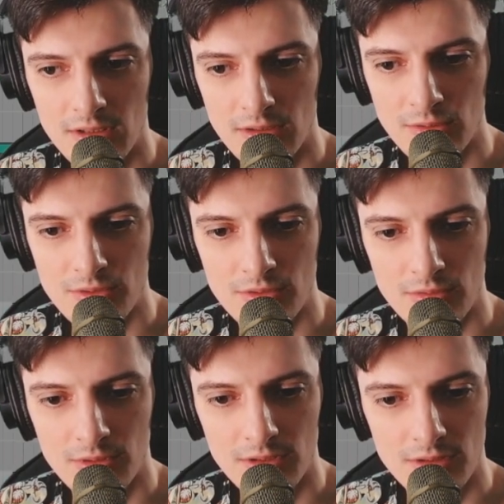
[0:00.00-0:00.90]
I also
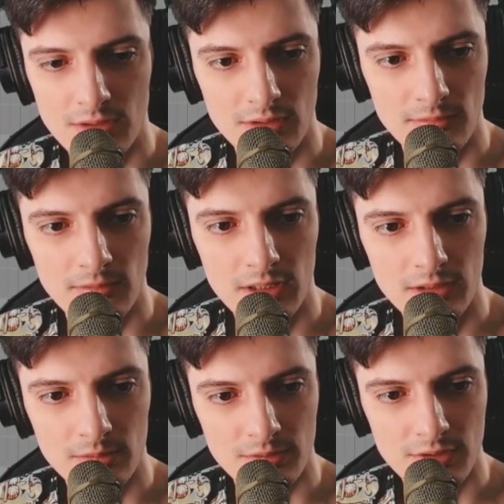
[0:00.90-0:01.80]
created in
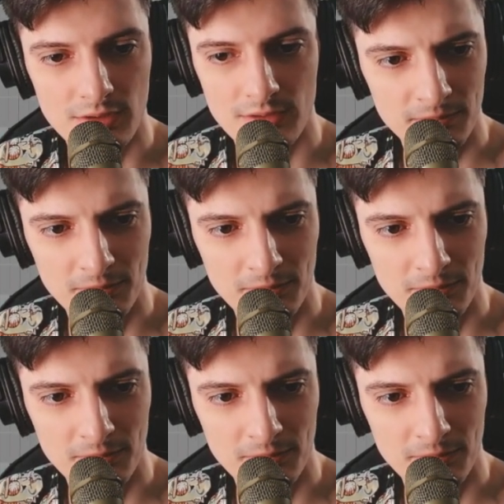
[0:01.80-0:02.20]
white all this